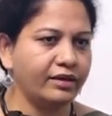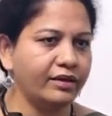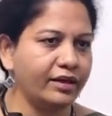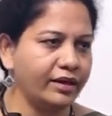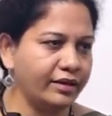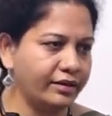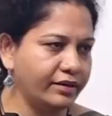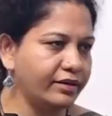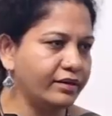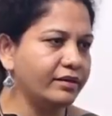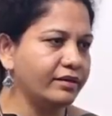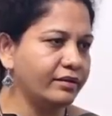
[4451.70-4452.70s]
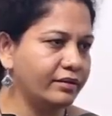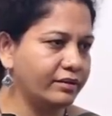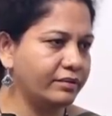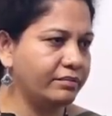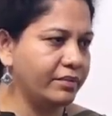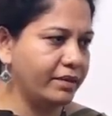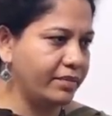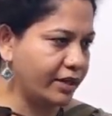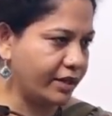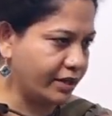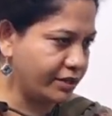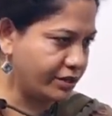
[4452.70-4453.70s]
and uh, maybe
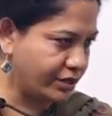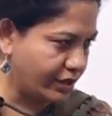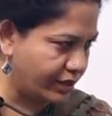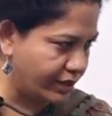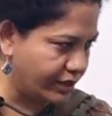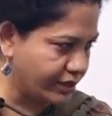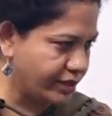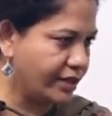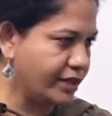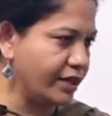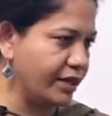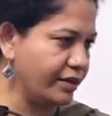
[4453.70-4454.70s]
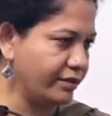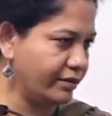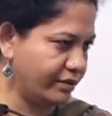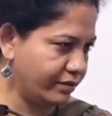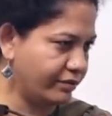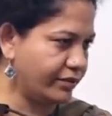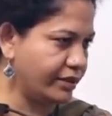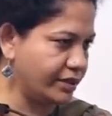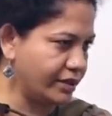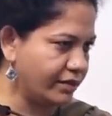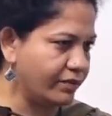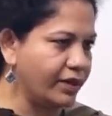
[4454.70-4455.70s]
occasionally a Sunday
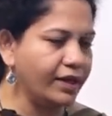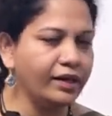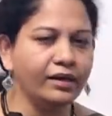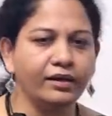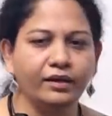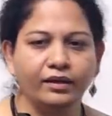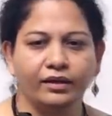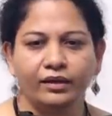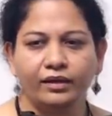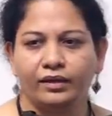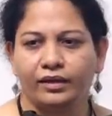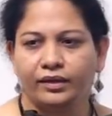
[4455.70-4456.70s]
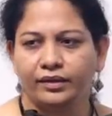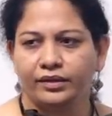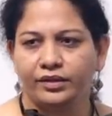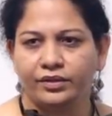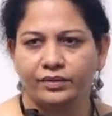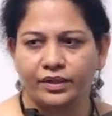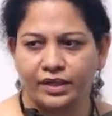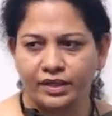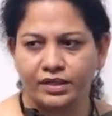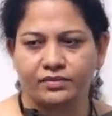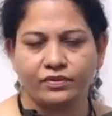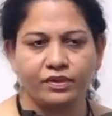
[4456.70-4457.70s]
once in a while. And your
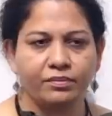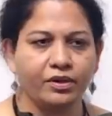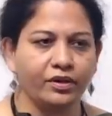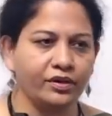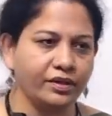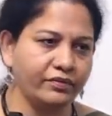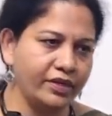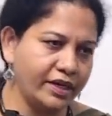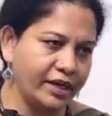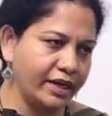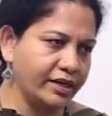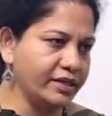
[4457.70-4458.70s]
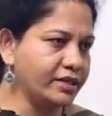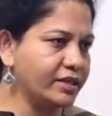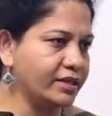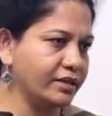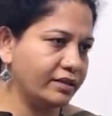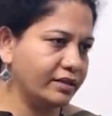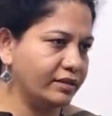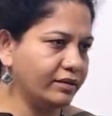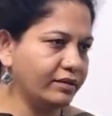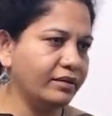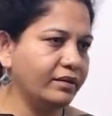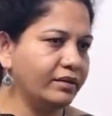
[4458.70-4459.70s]
tests will be on the weekends. No?
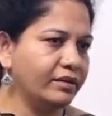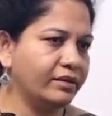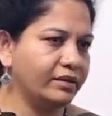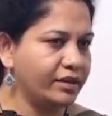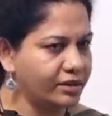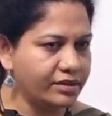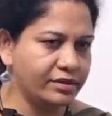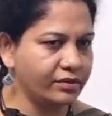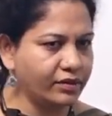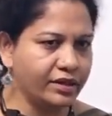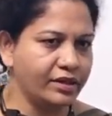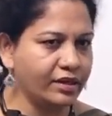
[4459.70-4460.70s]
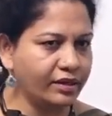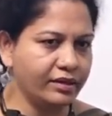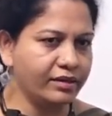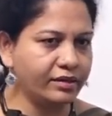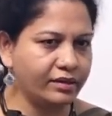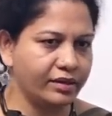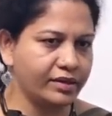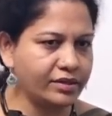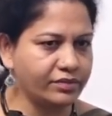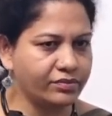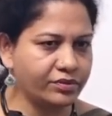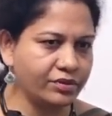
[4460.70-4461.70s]
Tests to likhna hai na?
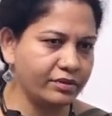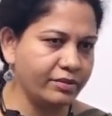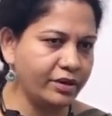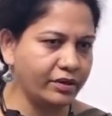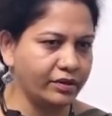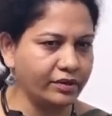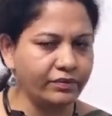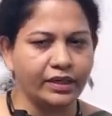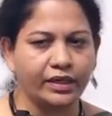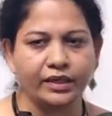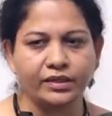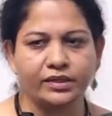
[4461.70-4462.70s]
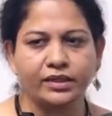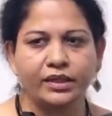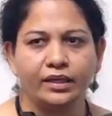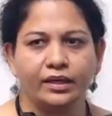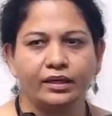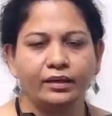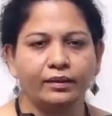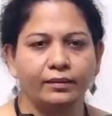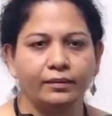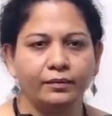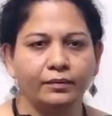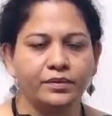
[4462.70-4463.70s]
Tests should be on the weekends.
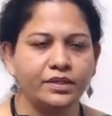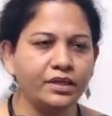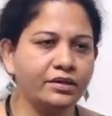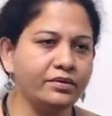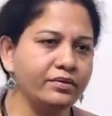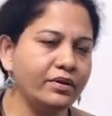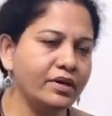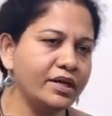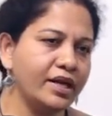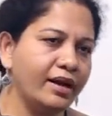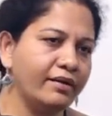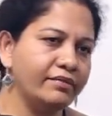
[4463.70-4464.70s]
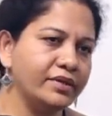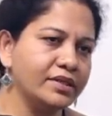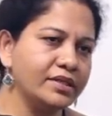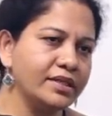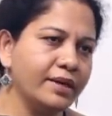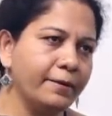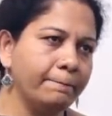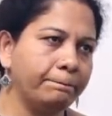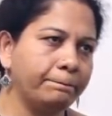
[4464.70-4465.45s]
Uh, do not have this uh,